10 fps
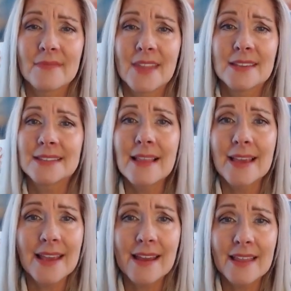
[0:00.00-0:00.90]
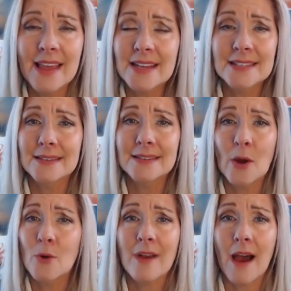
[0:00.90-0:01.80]
selling. That is
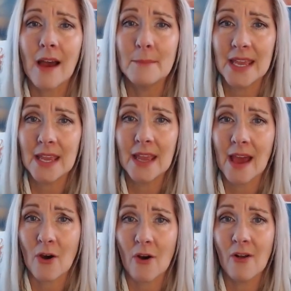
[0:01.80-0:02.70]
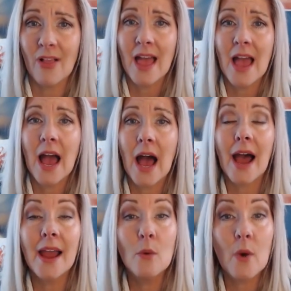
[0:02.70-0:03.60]
so not me at all.
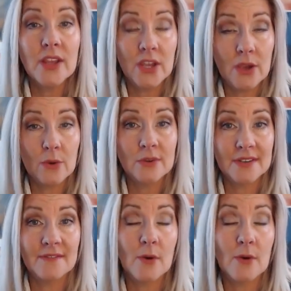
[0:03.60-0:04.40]
I want you to feel